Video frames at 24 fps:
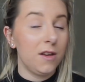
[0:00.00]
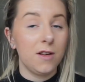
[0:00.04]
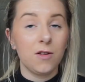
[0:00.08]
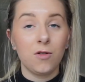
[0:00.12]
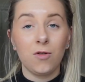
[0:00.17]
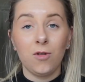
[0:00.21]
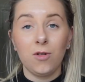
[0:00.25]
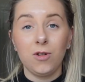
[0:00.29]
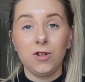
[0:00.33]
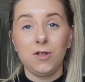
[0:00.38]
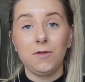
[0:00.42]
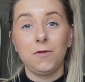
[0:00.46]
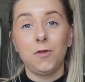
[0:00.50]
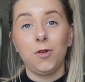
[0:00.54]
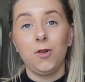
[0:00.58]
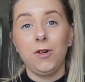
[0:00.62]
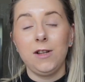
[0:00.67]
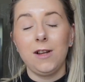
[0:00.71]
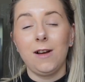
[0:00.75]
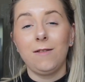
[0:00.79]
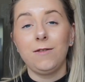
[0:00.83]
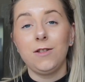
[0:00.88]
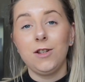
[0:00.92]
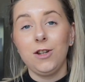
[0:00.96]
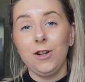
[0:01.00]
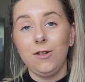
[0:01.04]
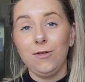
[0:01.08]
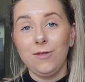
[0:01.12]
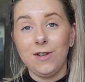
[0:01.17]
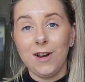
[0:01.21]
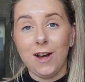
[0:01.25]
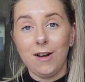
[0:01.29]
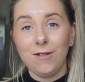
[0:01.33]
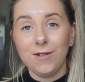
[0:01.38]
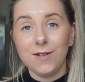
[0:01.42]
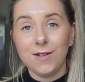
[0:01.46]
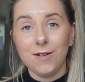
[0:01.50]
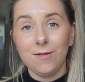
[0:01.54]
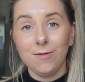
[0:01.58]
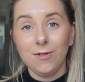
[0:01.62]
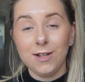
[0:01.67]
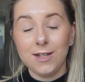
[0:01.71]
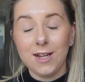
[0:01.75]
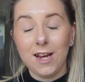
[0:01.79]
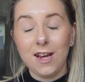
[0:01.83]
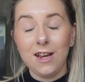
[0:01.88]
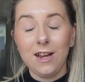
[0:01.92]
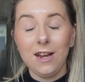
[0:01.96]
3:45 in the afternoon now, so I'm
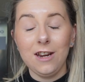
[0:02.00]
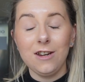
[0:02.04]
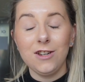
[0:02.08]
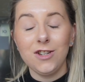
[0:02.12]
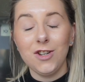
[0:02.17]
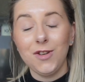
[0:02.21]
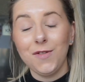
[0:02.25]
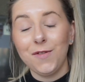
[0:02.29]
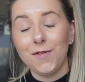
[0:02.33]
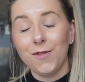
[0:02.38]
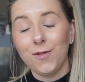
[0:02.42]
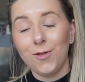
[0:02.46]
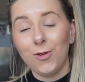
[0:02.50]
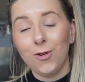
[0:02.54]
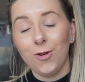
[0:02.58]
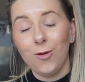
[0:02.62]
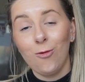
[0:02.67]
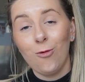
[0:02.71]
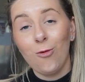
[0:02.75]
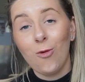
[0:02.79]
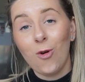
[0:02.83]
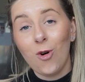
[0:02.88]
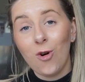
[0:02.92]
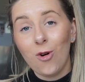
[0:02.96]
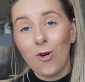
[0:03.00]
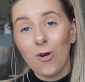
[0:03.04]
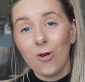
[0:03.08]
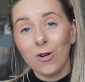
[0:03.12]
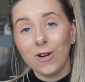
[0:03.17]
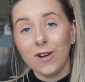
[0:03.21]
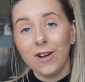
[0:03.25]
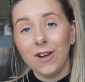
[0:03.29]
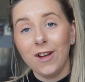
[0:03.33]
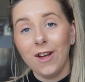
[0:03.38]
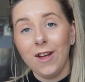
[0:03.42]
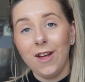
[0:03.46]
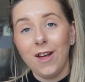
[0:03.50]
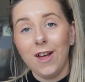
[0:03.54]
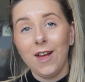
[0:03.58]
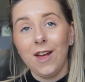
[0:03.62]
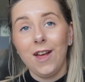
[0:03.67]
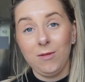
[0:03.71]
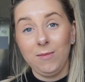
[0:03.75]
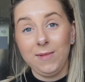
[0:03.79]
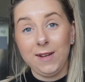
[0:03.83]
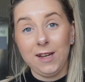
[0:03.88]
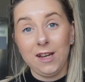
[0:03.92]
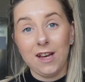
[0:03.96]
going to take Indy for a walk.
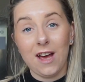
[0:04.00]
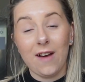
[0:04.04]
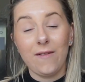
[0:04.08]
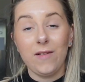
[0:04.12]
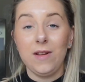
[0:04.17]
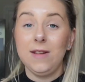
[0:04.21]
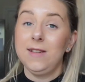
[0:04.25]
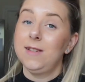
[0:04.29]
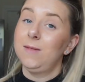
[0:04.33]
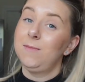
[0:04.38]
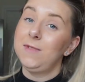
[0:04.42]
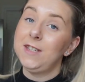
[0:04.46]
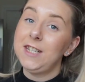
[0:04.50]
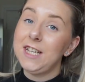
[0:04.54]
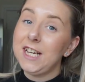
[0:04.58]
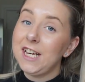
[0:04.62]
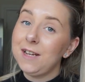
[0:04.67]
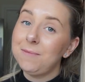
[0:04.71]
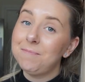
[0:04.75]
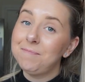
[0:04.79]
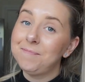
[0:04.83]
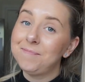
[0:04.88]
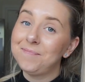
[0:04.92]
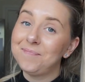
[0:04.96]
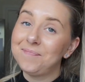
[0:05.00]
I'll be having some tea.